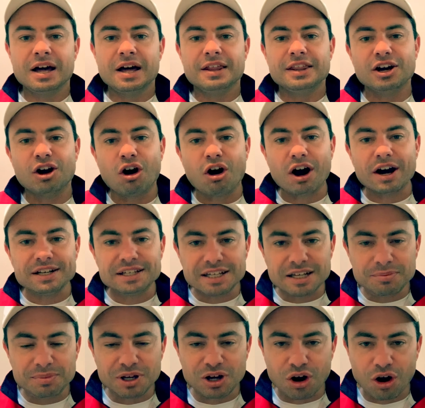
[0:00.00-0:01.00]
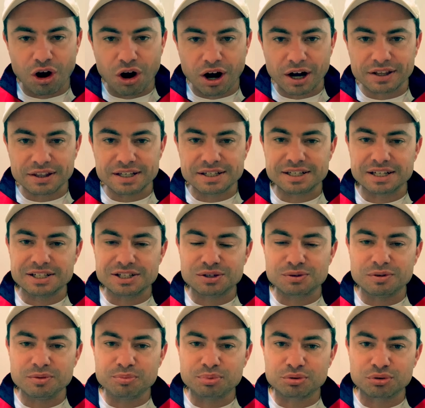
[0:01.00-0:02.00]
The idea behind this is to
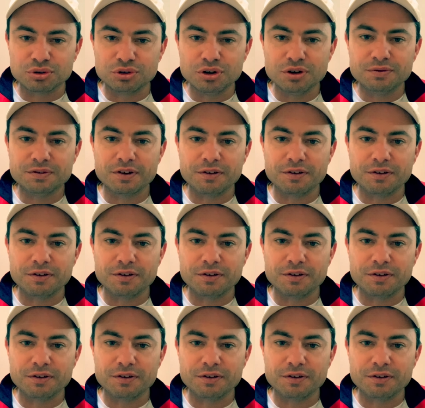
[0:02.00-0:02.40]
improve